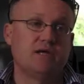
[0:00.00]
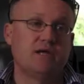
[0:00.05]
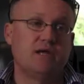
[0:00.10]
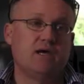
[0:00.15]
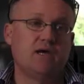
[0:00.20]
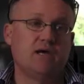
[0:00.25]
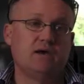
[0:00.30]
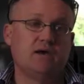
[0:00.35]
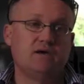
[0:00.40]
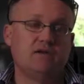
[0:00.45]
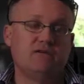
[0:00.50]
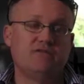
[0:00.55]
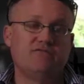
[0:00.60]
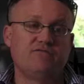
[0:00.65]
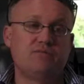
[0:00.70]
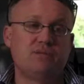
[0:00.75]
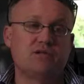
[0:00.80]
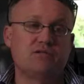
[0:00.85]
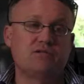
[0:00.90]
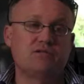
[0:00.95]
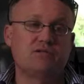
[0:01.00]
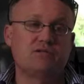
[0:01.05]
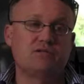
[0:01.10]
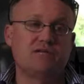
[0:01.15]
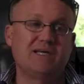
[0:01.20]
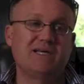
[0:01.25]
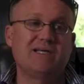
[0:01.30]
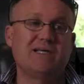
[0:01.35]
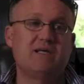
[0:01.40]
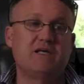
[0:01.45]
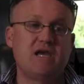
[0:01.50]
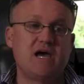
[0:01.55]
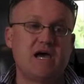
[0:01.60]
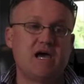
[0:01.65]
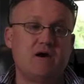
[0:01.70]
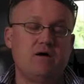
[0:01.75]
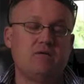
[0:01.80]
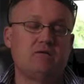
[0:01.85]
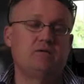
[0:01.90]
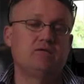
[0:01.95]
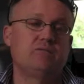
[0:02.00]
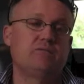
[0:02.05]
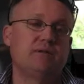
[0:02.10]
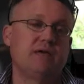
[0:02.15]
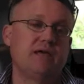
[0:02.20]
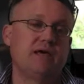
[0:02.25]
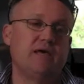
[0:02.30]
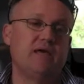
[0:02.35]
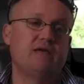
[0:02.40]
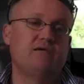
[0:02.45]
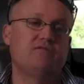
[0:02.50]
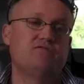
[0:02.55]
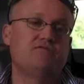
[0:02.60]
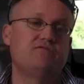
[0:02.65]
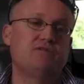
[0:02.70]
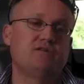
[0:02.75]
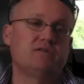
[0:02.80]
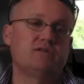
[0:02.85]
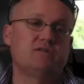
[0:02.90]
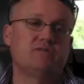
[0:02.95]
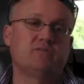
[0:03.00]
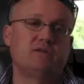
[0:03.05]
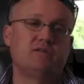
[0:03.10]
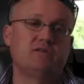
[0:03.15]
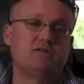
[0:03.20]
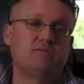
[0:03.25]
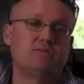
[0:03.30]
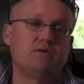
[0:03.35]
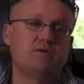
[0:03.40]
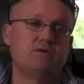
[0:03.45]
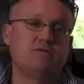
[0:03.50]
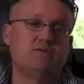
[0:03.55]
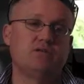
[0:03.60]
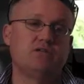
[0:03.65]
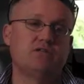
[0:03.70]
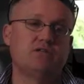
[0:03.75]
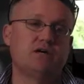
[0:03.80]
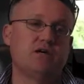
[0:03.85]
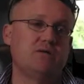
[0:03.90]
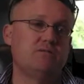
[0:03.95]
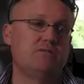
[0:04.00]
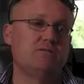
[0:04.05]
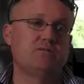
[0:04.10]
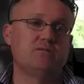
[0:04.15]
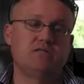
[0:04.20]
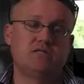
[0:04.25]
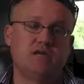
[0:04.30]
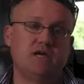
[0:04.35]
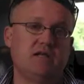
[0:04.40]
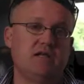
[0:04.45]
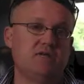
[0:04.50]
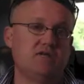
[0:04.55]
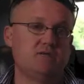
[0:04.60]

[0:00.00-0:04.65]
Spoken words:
And if measures are taken now to plan for displacement which comes in 10,